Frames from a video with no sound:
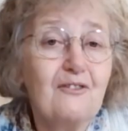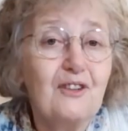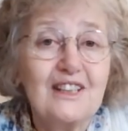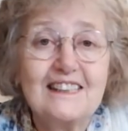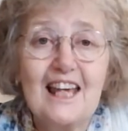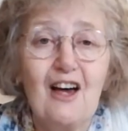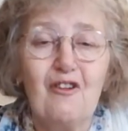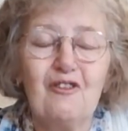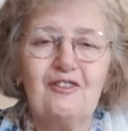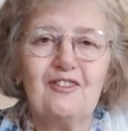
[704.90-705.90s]

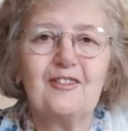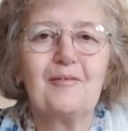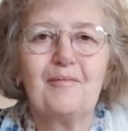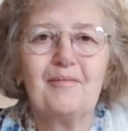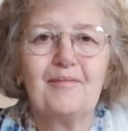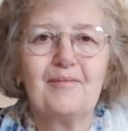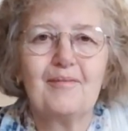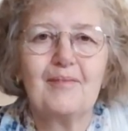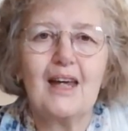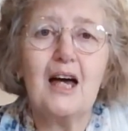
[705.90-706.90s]
yourself
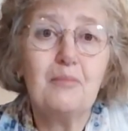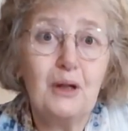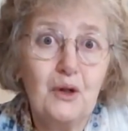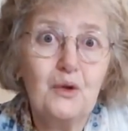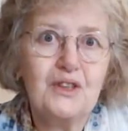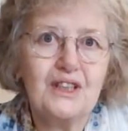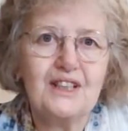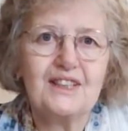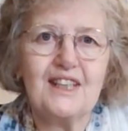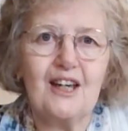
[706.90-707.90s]
and be good to
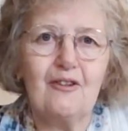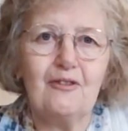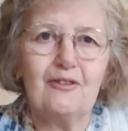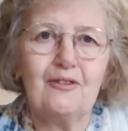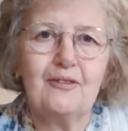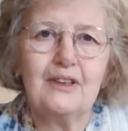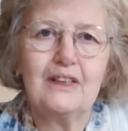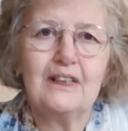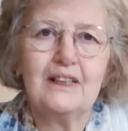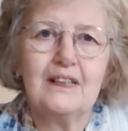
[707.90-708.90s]
yourself.
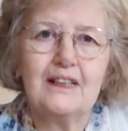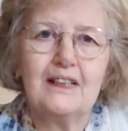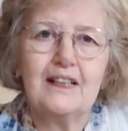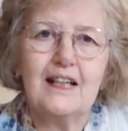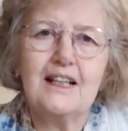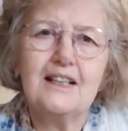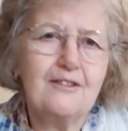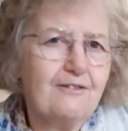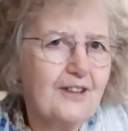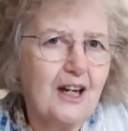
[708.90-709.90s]
And
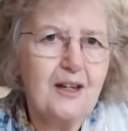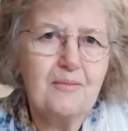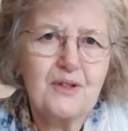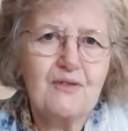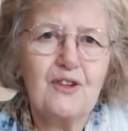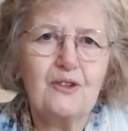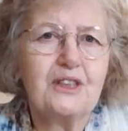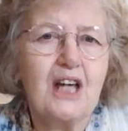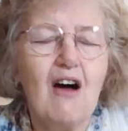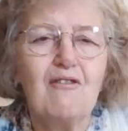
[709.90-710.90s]
if times feel
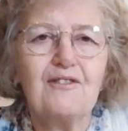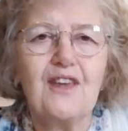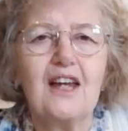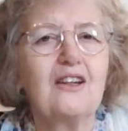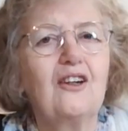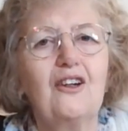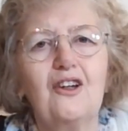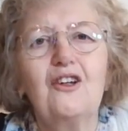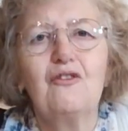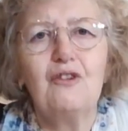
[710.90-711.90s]
tough, then
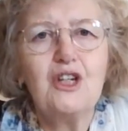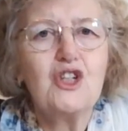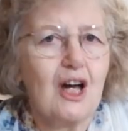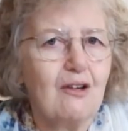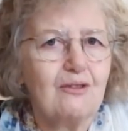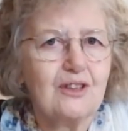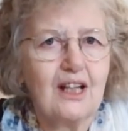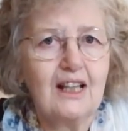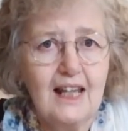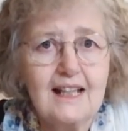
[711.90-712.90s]
reach out
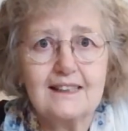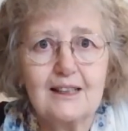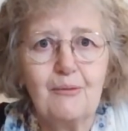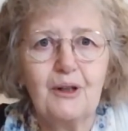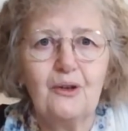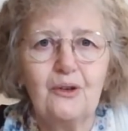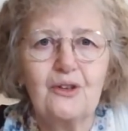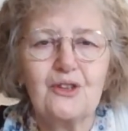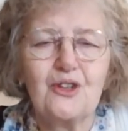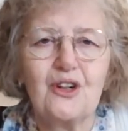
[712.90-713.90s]
and let someone know
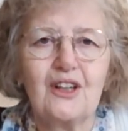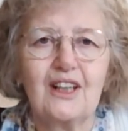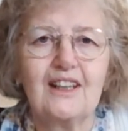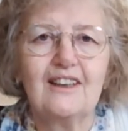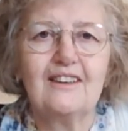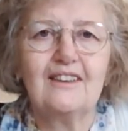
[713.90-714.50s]
you're struggling.